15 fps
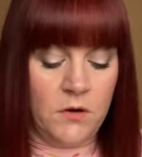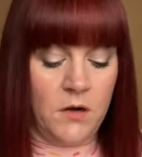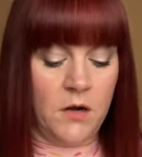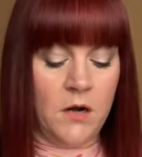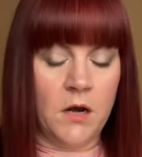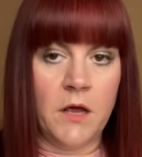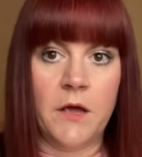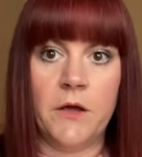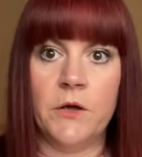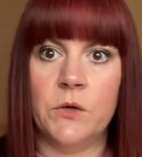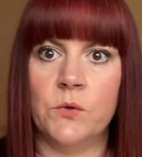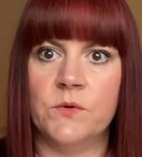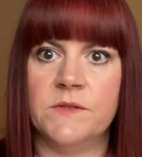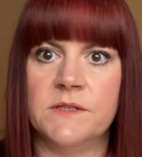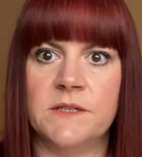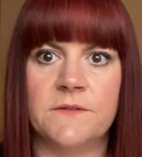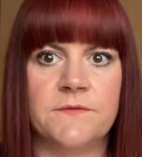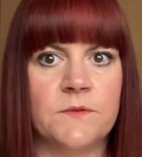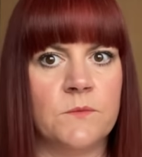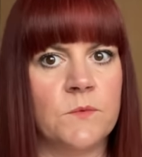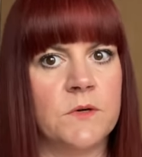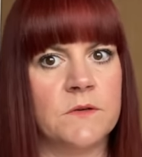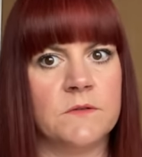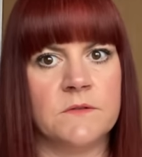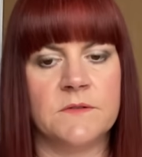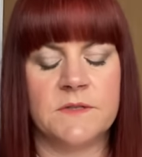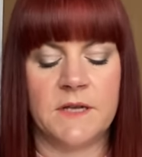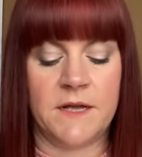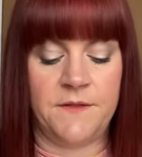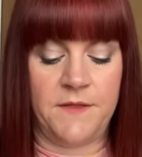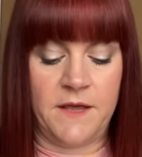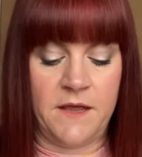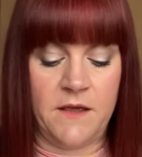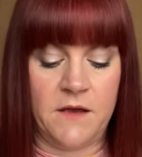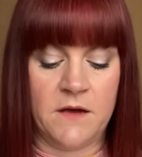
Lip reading: loads of different ones and they